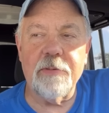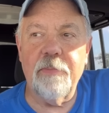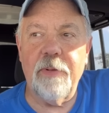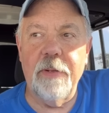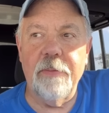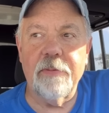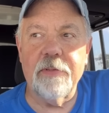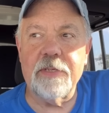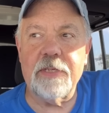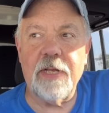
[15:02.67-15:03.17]
and
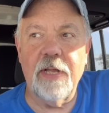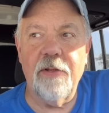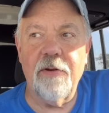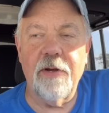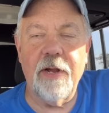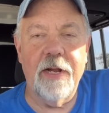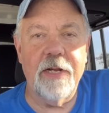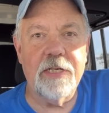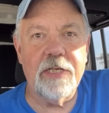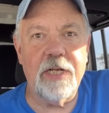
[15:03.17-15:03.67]
people say they're
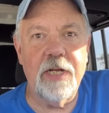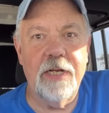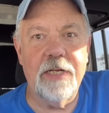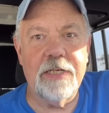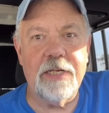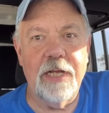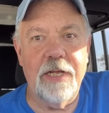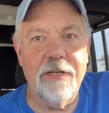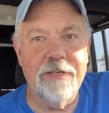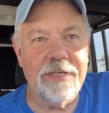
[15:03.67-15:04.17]
not as good
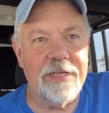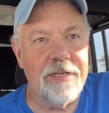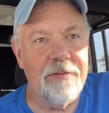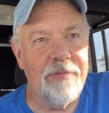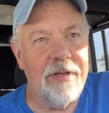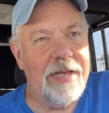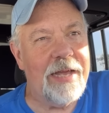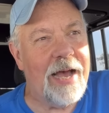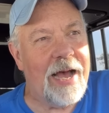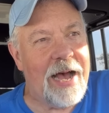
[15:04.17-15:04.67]
as they used to
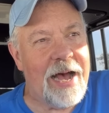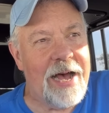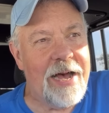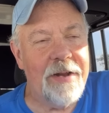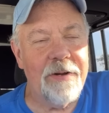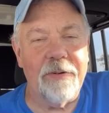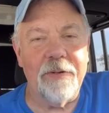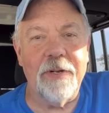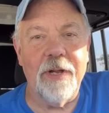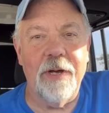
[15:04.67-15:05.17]
be. I
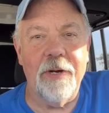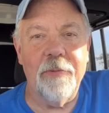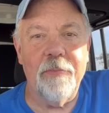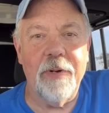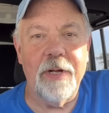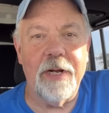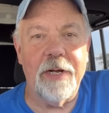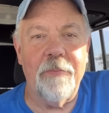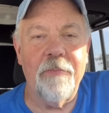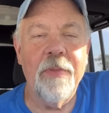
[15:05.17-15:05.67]
don't know,
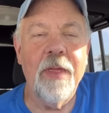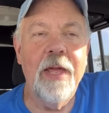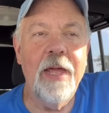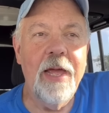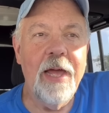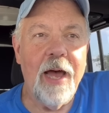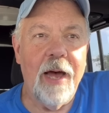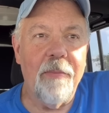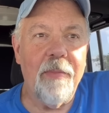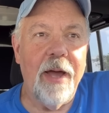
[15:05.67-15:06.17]
but, um,
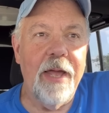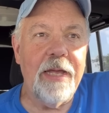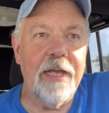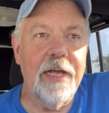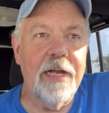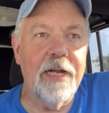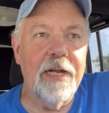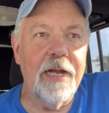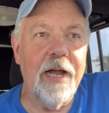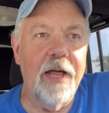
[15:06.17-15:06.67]
I might
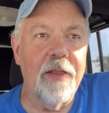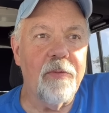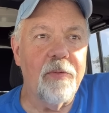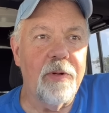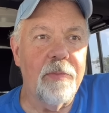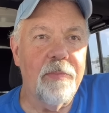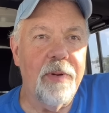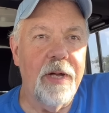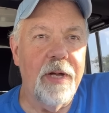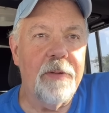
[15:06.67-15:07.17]
get another
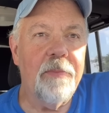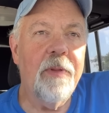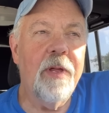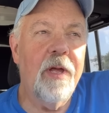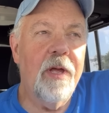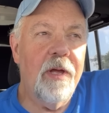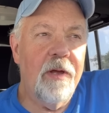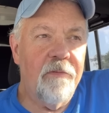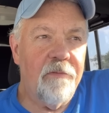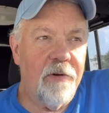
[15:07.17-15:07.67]
one, but,
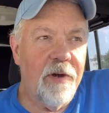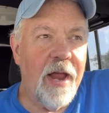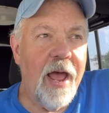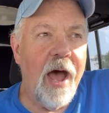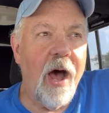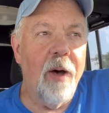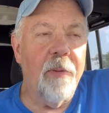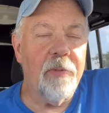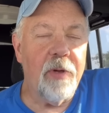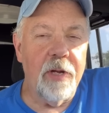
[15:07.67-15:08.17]
for
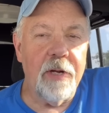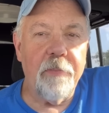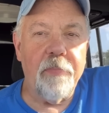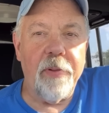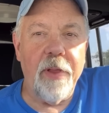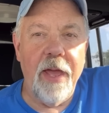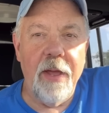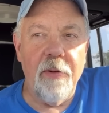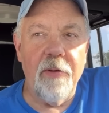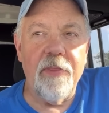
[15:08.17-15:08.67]
now, I'm going to
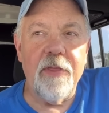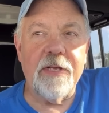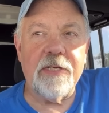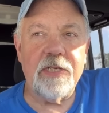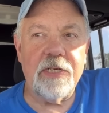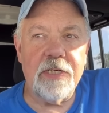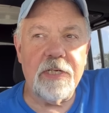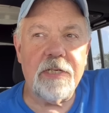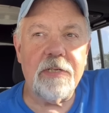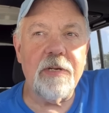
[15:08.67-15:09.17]
play with this
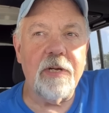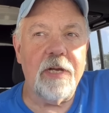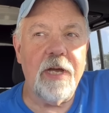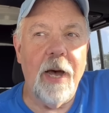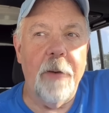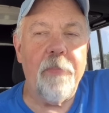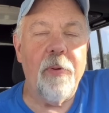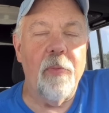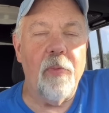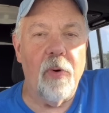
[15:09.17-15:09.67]
just a
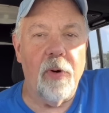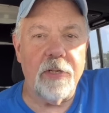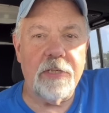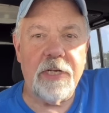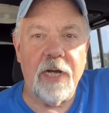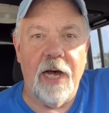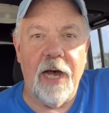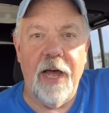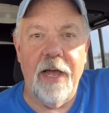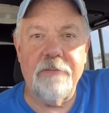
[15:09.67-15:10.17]
couple more
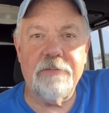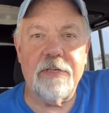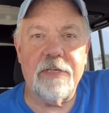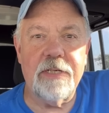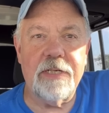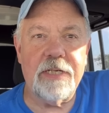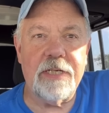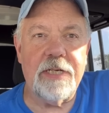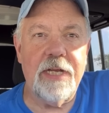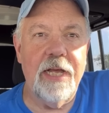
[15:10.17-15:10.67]
times
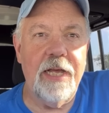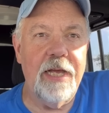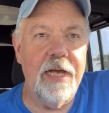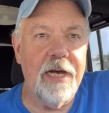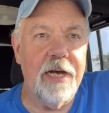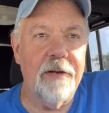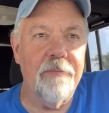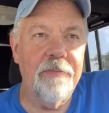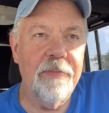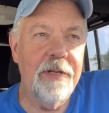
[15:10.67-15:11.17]
and see
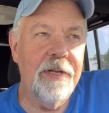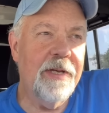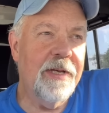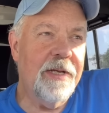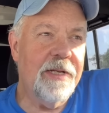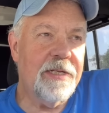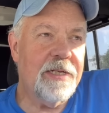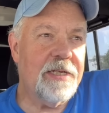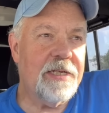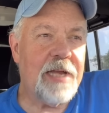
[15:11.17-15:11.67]
um,
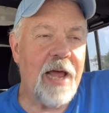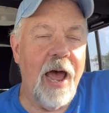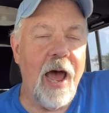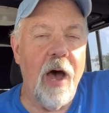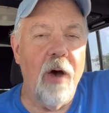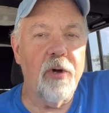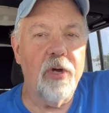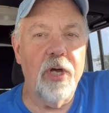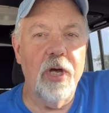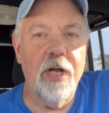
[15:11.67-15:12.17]
just
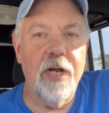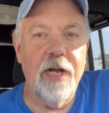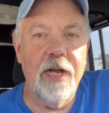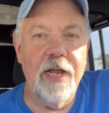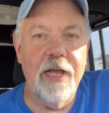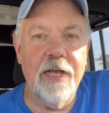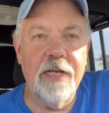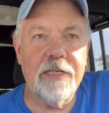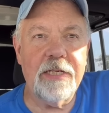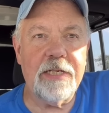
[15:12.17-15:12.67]
how good it
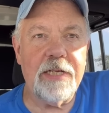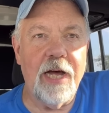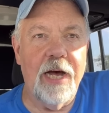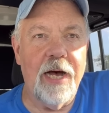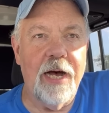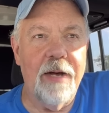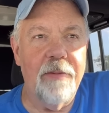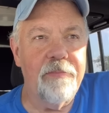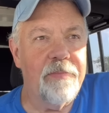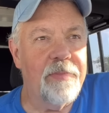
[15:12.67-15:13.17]
is.
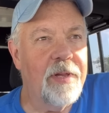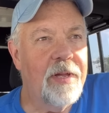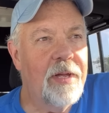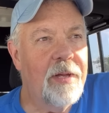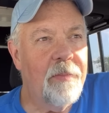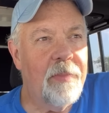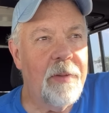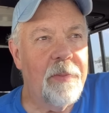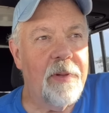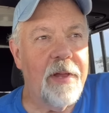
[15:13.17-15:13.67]
Um,
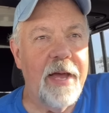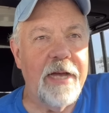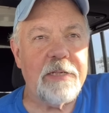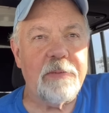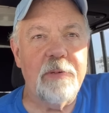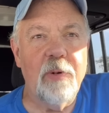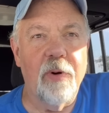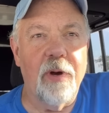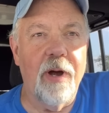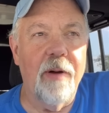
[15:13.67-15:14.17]
people ask
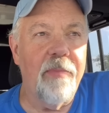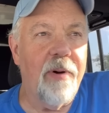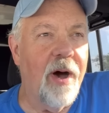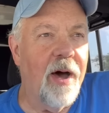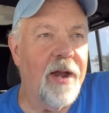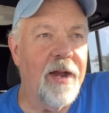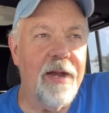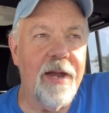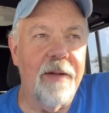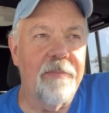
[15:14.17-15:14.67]
me where I
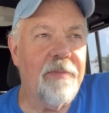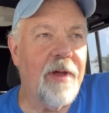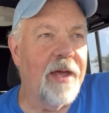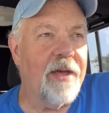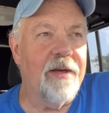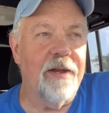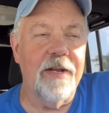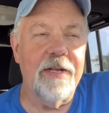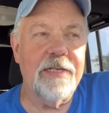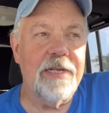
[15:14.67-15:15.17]
bought it. I'm not
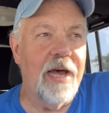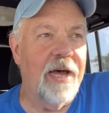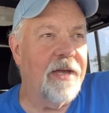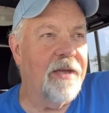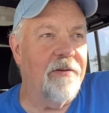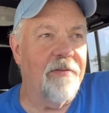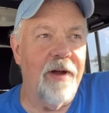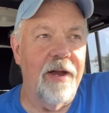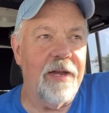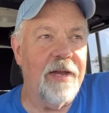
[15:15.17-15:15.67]
going to tell
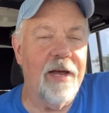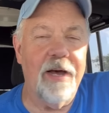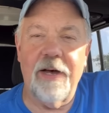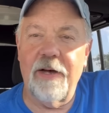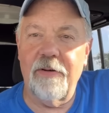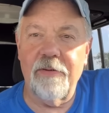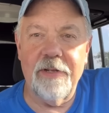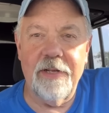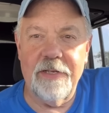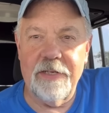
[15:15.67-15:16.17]
you right
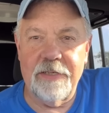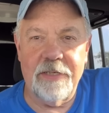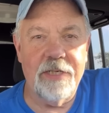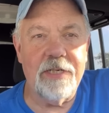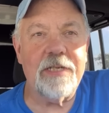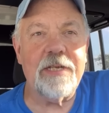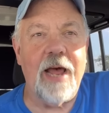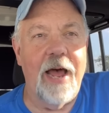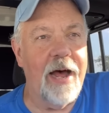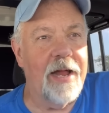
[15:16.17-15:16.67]
now. It, uh,
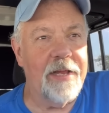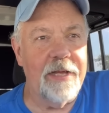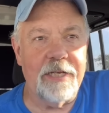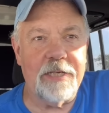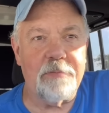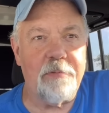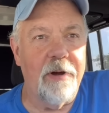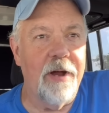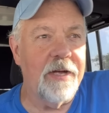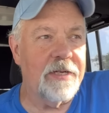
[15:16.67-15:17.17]
just
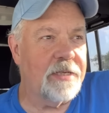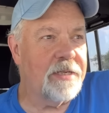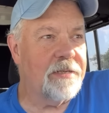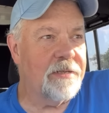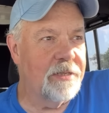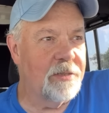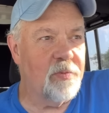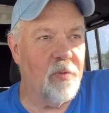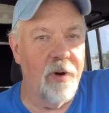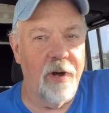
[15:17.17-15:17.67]
AliExpress
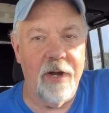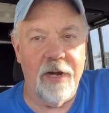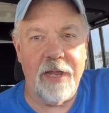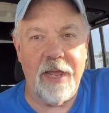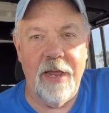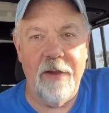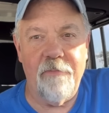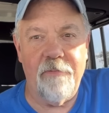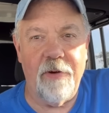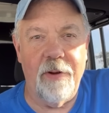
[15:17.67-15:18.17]
is where it
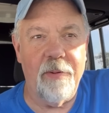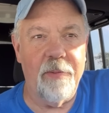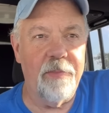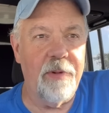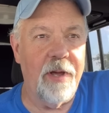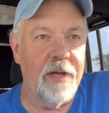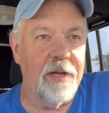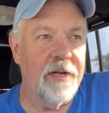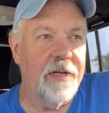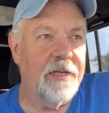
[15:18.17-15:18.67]
came from. I'm
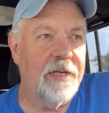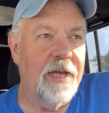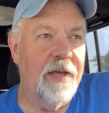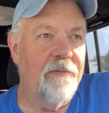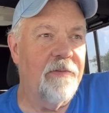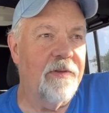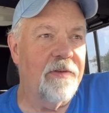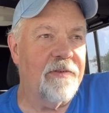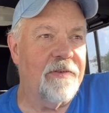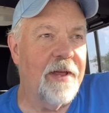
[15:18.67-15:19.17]
not going to give
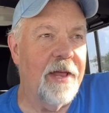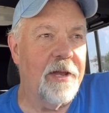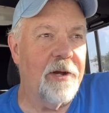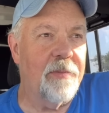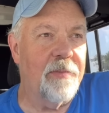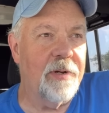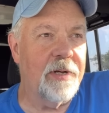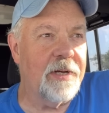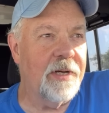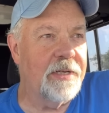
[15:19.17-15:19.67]
the seller
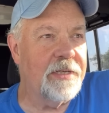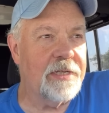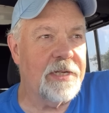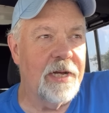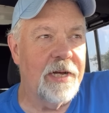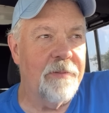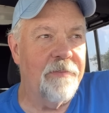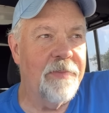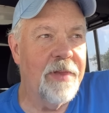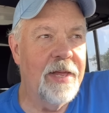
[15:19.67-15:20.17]
because
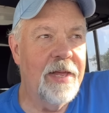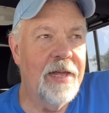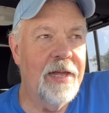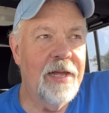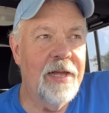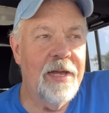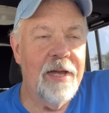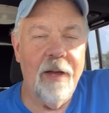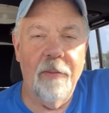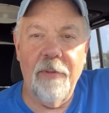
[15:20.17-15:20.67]
um,
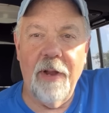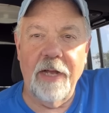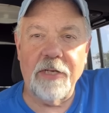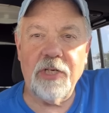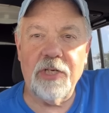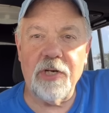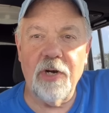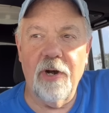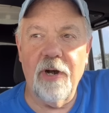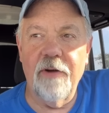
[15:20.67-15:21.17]
I'm not
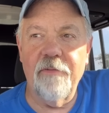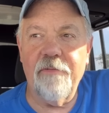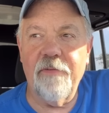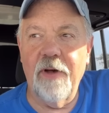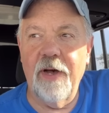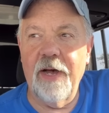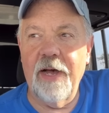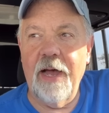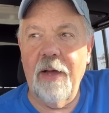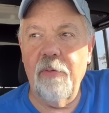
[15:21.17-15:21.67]
sure if uh,
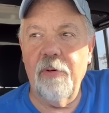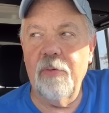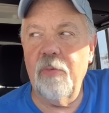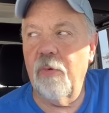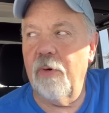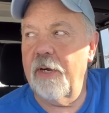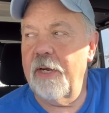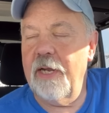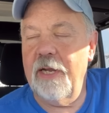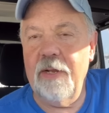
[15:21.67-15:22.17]
I would
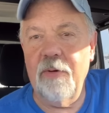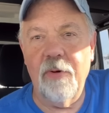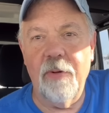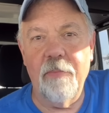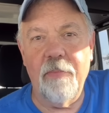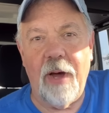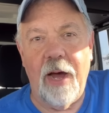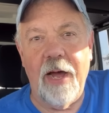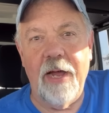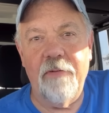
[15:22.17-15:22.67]
want anyone
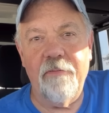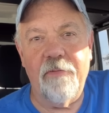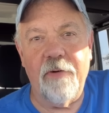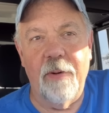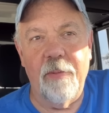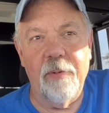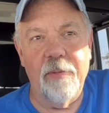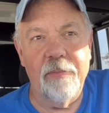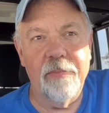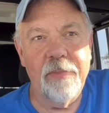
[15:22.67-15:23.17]
buying from
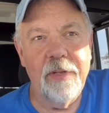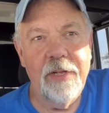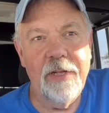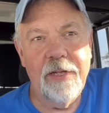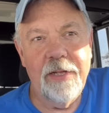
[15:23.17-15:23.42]
them.